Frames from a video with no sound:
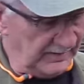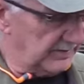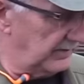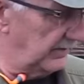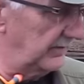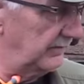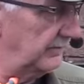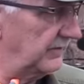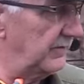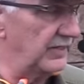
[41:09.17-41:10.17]
to
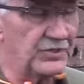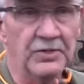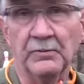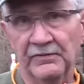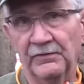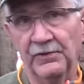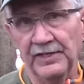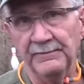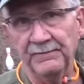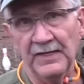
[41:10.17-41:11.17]
make sure we're free